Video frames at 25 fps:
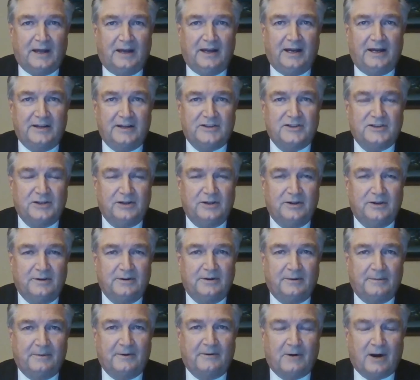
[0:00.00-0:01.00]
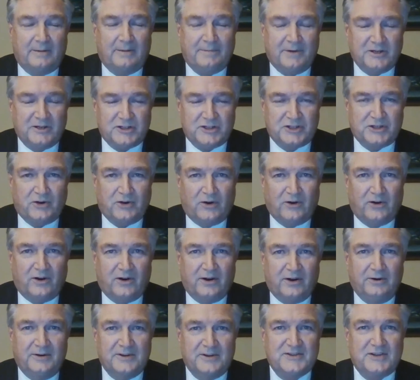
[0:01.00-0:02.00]
uh, to Robert
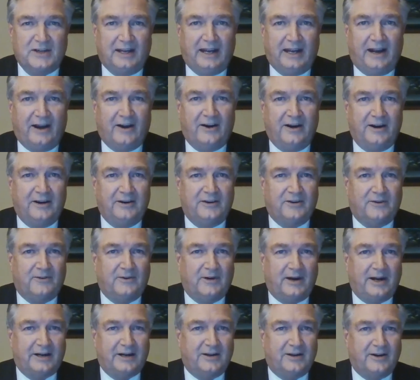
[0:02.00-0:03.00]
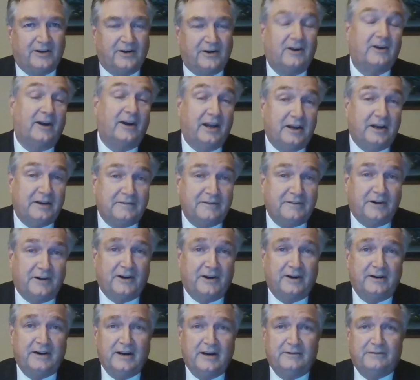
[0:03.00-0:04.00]
Shore, who is the area director or
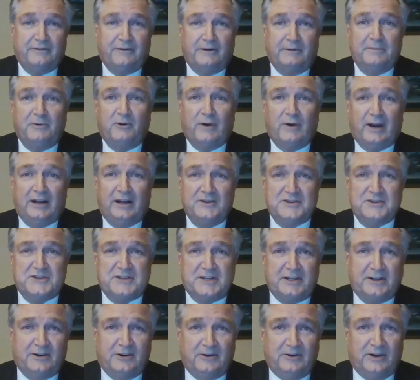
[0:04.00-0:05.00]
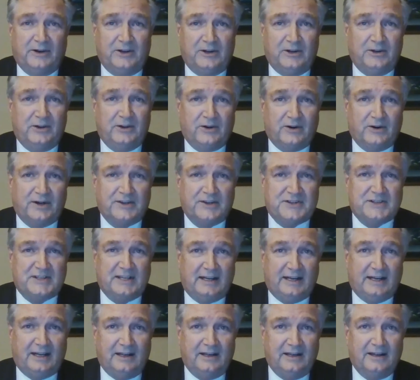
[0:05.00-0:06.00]
governor from Ground Zero in New York
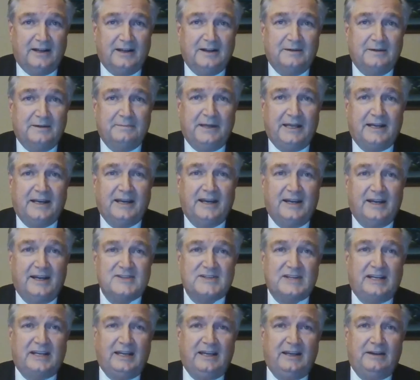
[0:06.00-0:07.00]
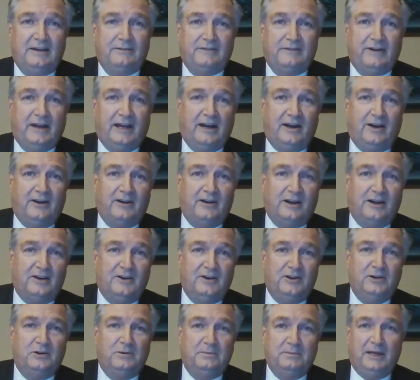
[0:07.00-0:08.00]
City, because he found
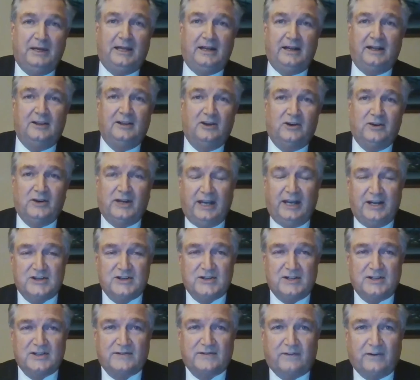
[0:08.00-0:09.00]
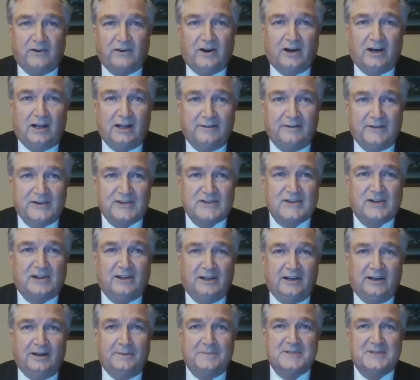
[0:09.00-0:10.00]
new meeting locations for all of his
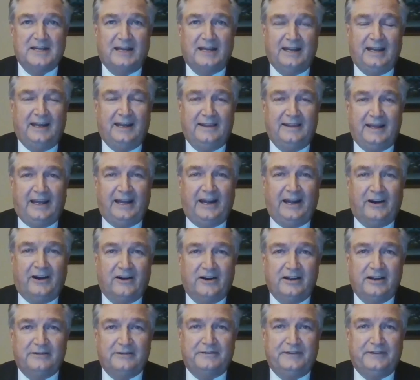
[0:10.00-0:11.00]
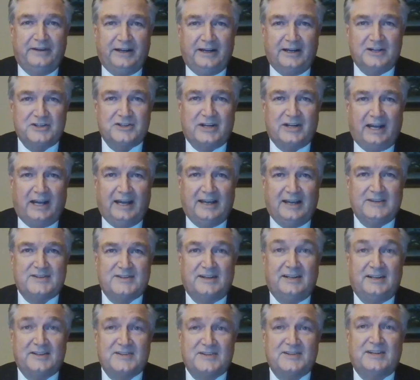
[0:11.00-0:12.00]
clubs, and the area finished as
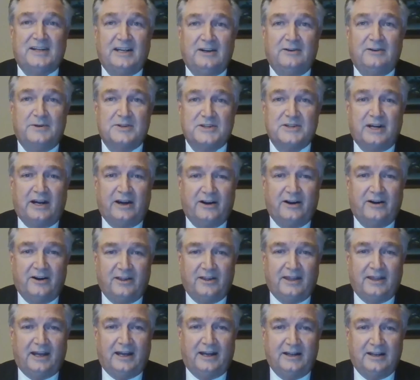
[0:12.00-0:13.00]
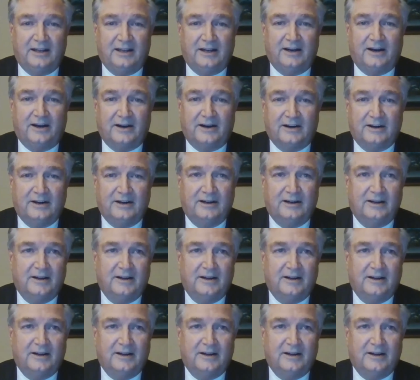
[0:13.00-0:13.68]
the distinguished area that year.